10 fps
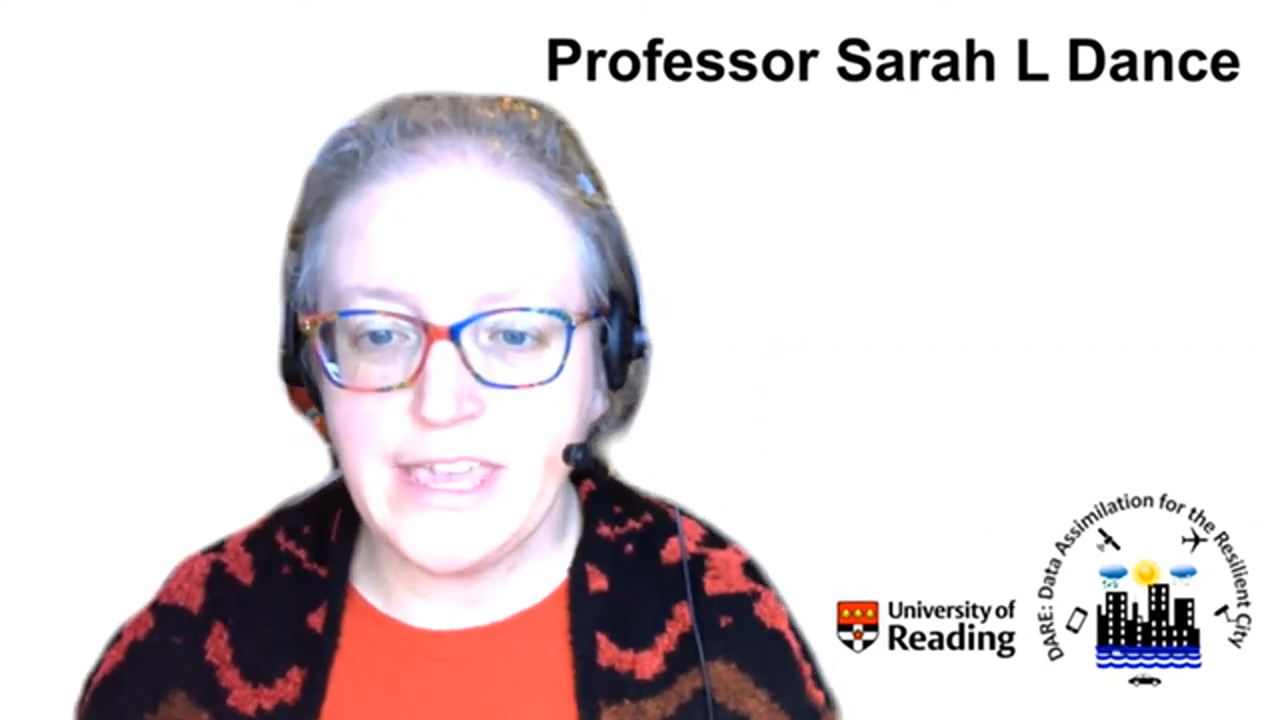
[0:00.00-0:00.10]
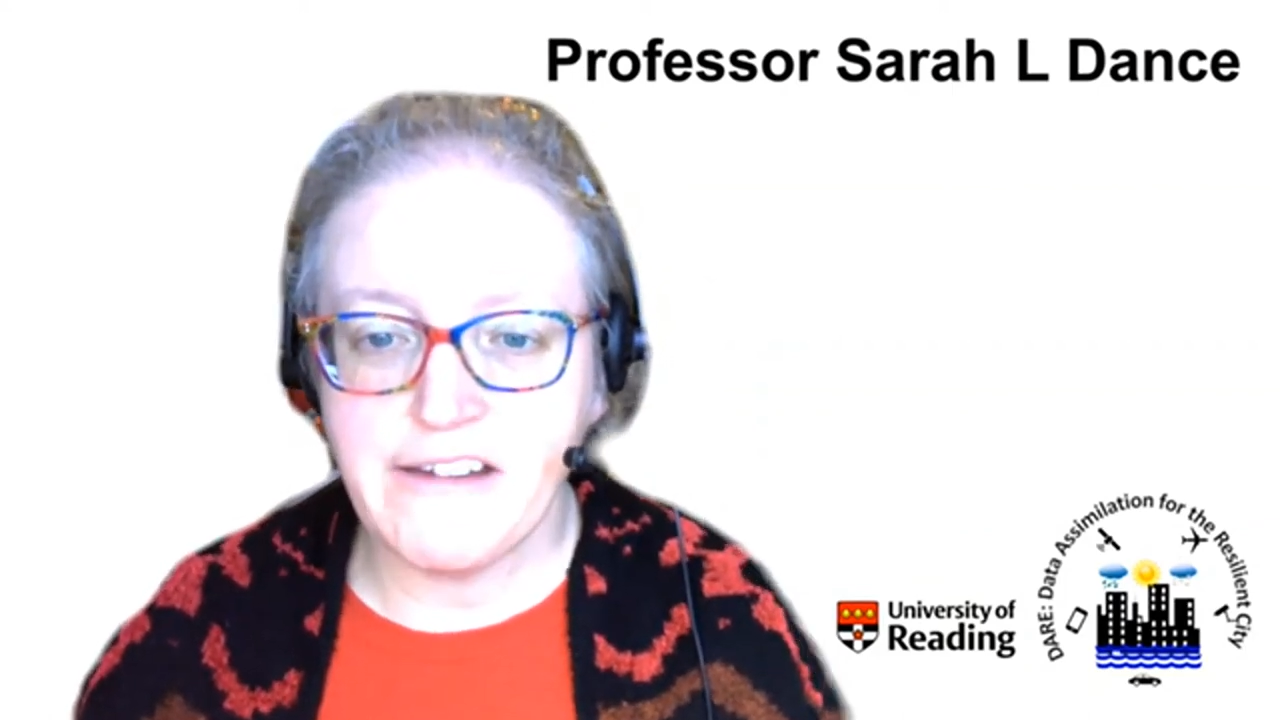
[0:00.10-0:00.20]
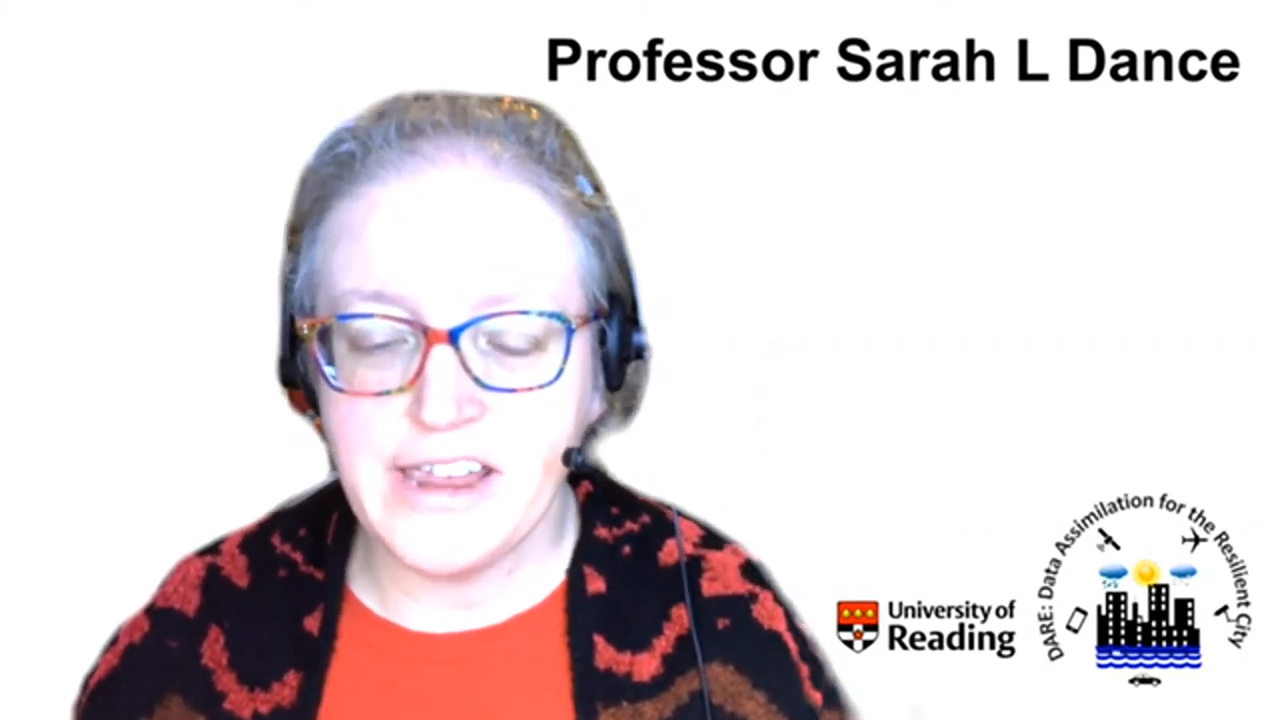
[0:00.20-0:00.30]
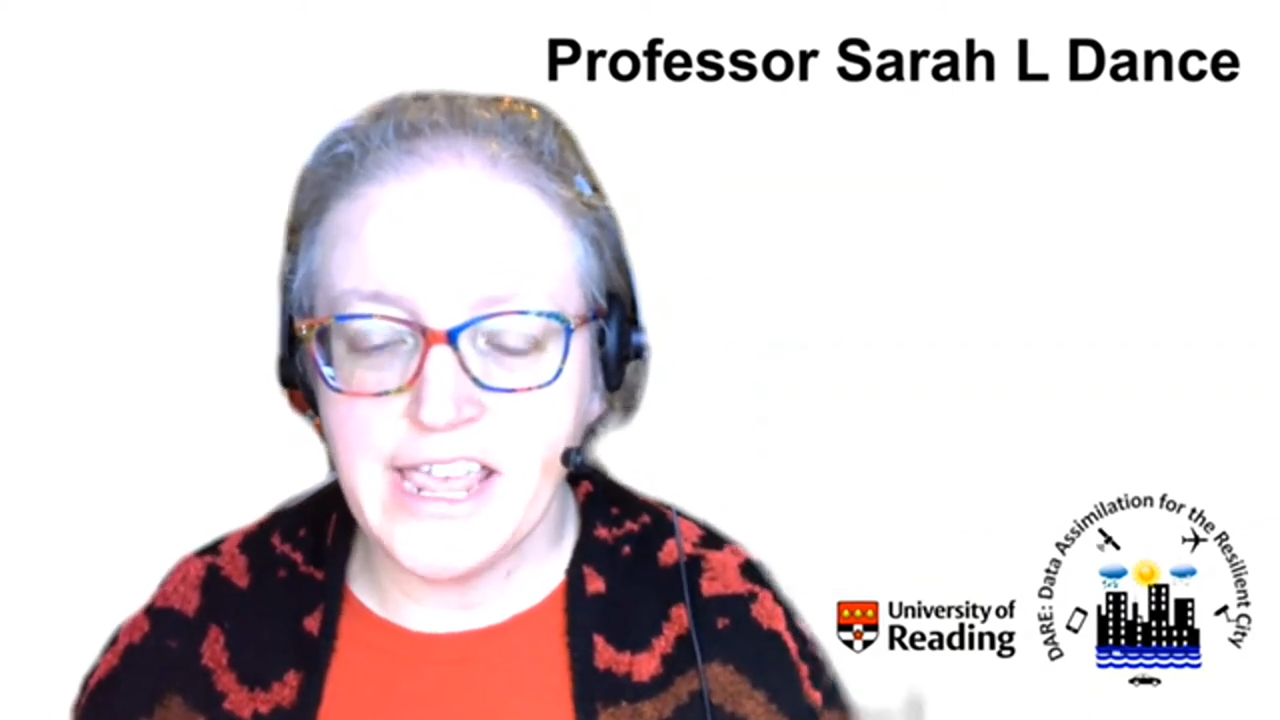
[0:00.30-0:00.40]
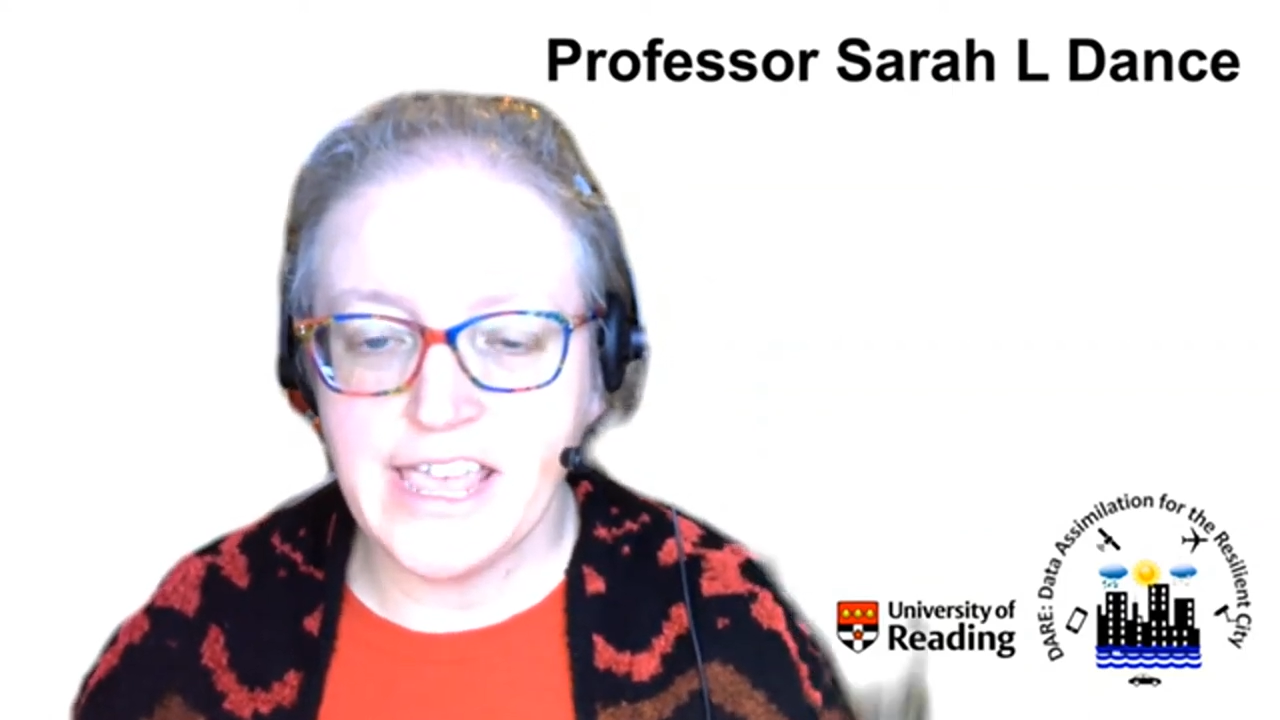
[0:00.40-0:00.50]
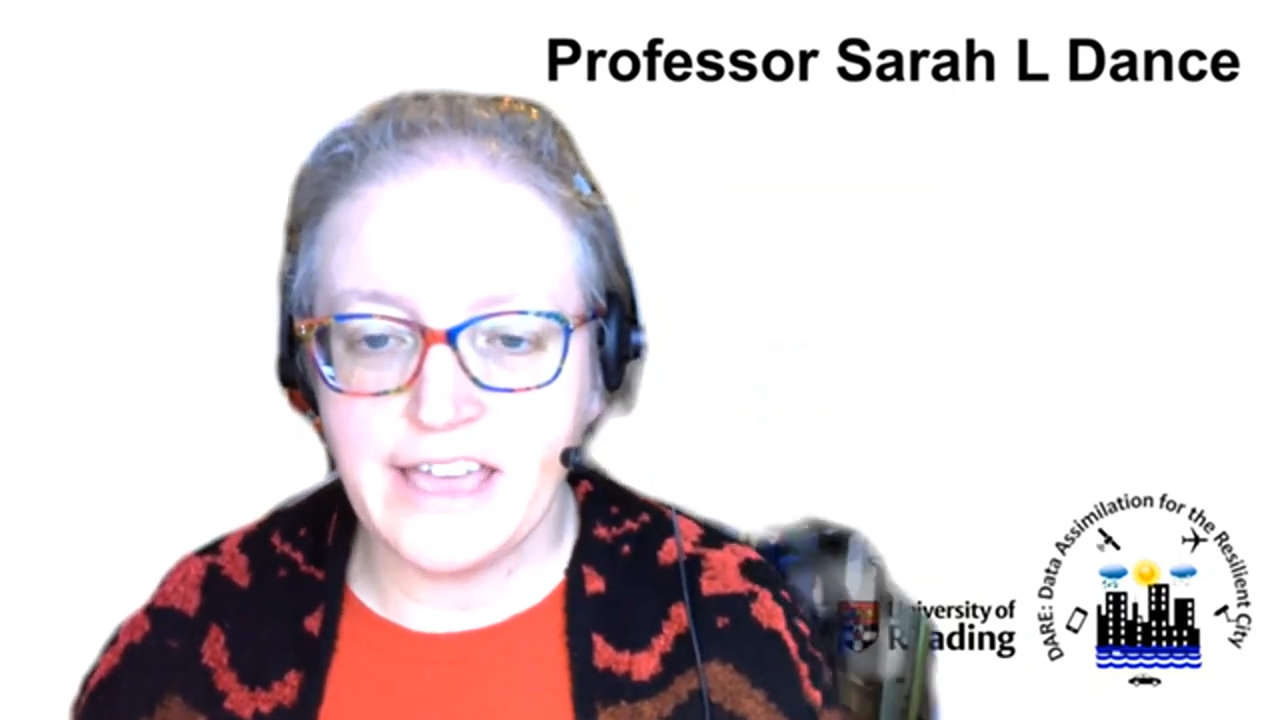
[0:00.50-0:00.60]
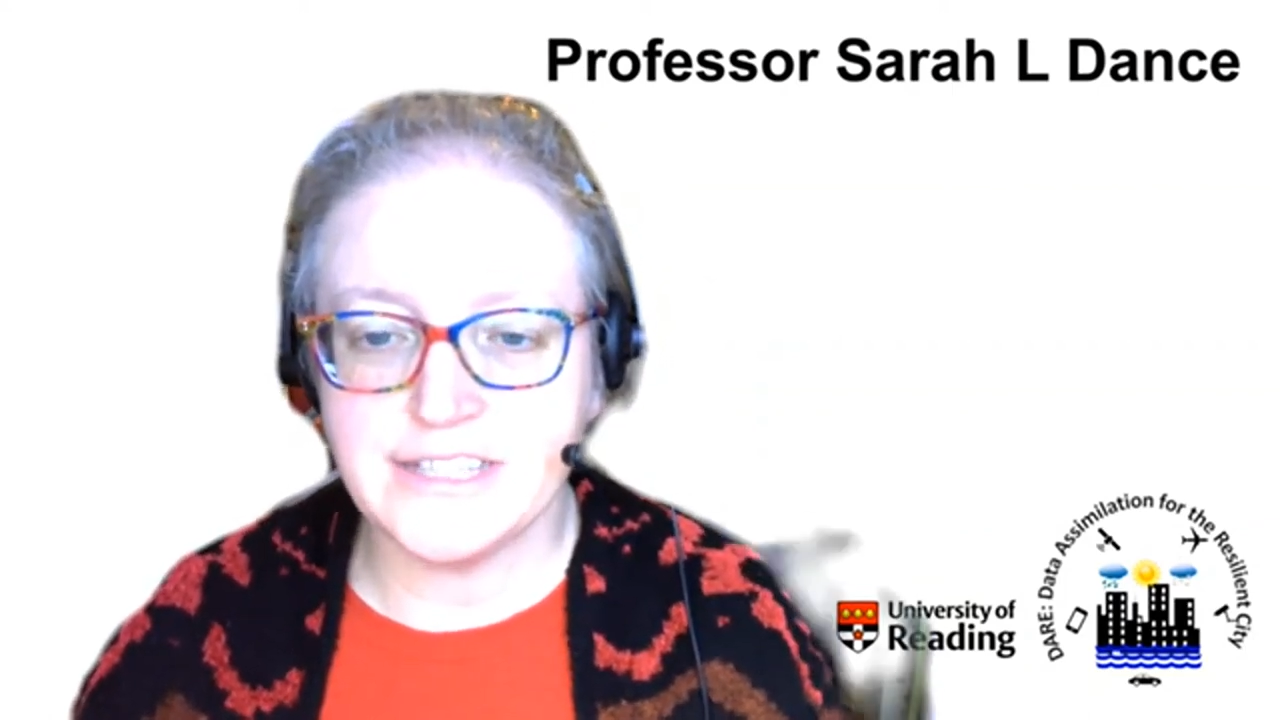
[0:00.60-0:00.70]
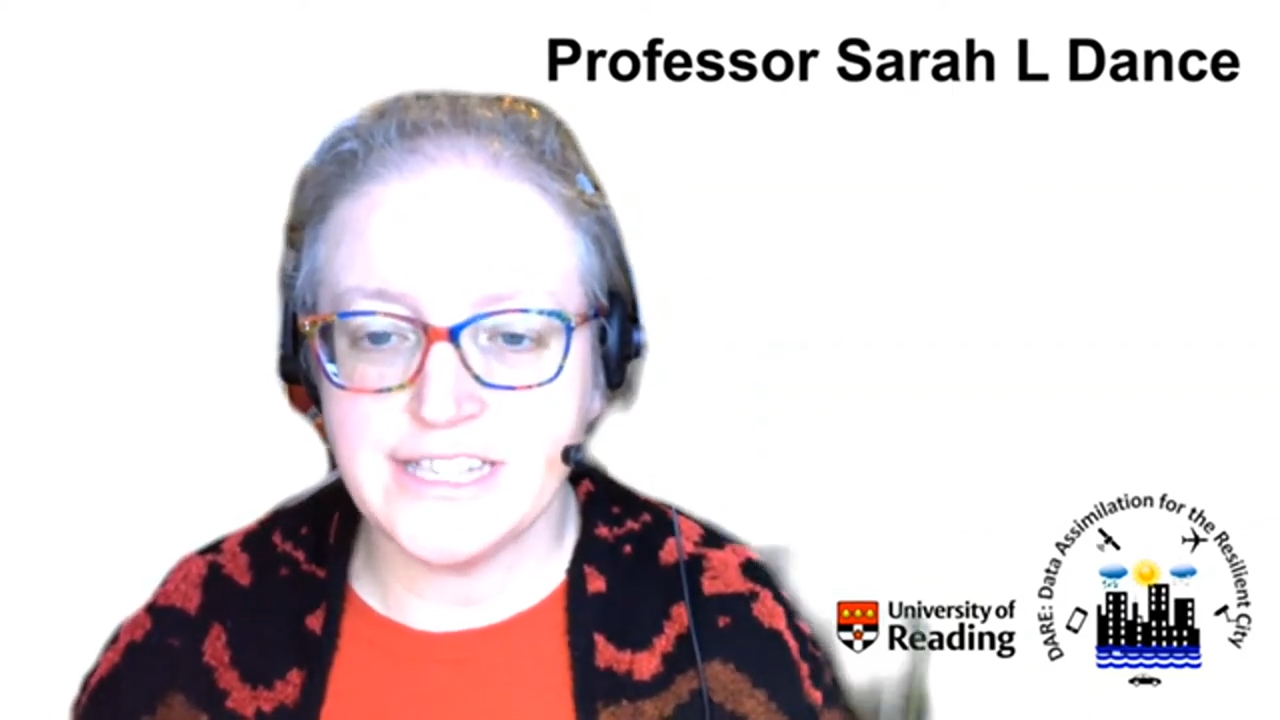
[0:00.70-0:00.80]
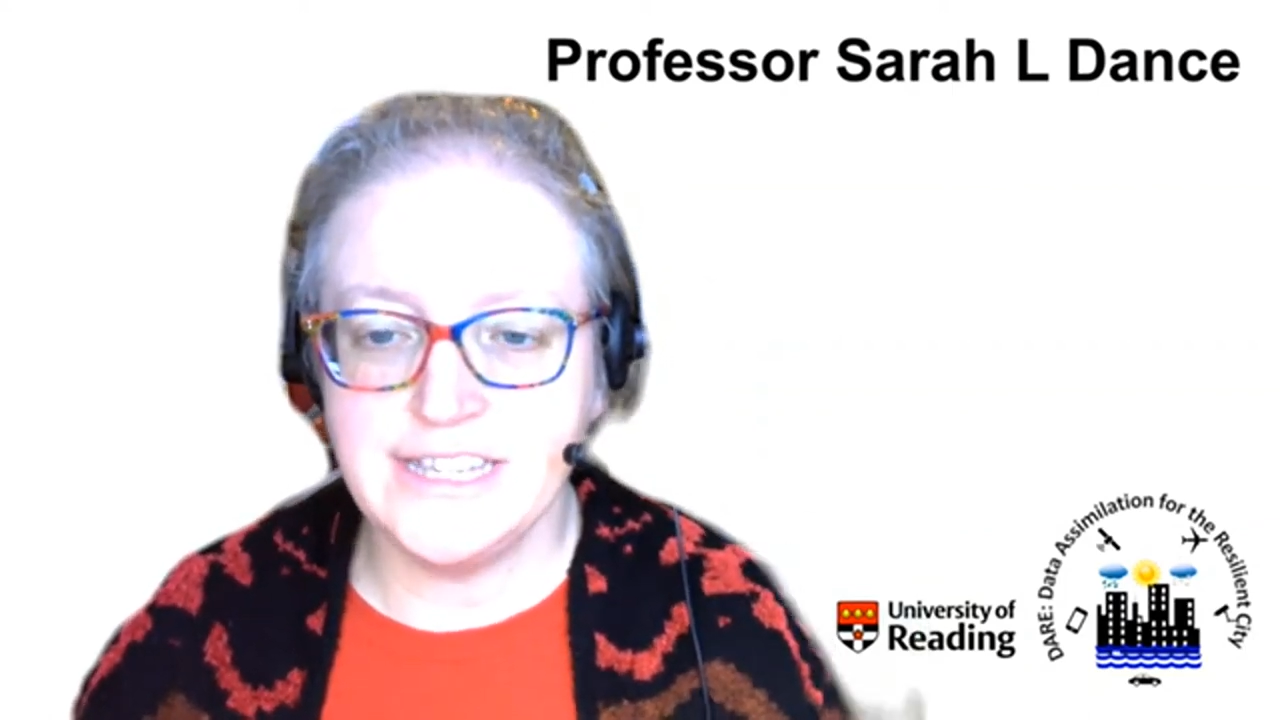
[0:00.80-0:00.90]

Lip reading: carrying out